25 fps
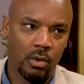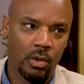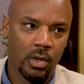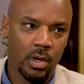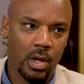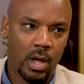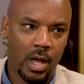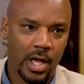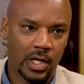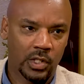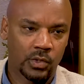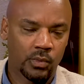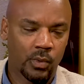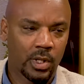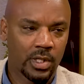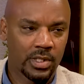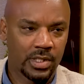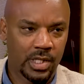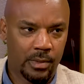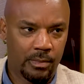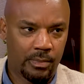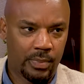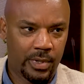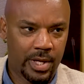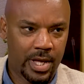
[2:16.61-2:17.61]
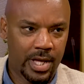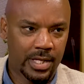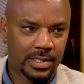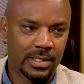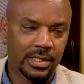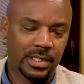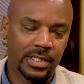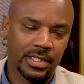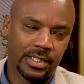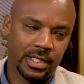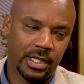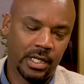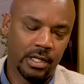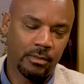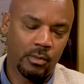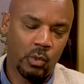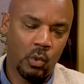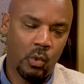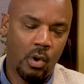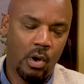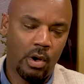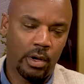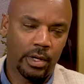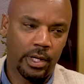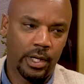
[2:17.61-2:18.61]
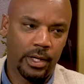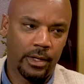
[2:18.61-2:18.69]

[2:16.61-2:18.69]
as MPS in the city of Milwaukee.